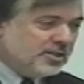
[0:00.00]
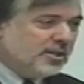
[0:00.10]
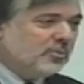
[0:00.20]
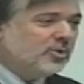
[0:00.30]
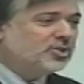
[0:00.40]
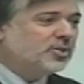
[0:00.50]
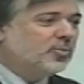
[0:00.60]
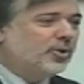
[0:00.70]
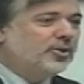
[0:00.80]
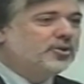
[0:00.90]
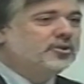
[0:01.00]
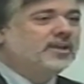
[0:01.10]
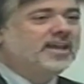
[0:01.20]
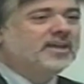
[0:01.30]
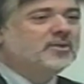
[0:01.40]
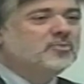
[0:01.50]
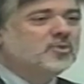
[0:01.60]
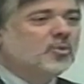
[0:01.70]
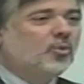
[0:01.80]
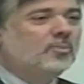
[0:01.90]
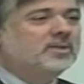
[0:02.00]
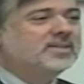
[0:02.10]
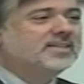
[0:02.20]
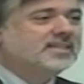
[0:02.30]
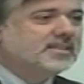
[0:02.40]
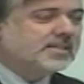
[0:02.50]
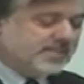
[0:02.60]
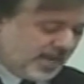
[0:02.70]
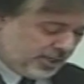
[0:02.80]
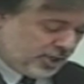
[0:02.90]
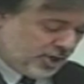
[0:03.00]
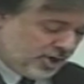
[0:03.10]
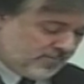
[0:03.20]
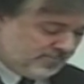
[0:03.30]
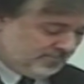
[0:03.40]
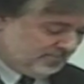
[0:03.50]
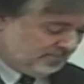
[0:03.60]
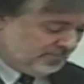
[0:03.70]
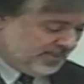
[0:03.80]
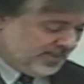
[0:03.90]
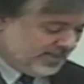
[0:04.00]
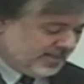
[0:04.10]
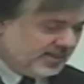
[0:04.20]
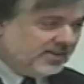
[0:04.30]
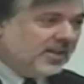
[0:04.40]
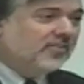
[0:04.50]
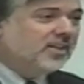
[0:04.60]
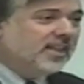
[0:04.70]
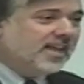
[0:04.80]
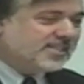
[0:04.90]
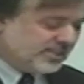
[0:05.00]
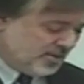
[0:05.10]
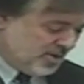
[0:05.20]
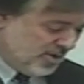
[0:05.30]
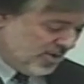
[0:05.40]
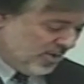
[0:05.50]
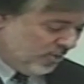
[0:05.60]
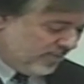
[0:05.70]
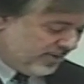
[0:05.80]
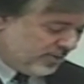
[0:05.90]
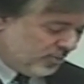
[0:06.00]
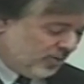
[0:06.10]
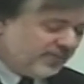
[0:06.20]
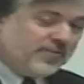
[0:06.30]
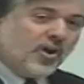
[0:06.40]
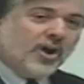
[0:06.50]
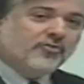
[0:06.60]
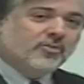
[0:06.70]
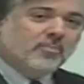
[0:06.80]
in which the word gune, woman, does not occur. Nonetheless, women were far from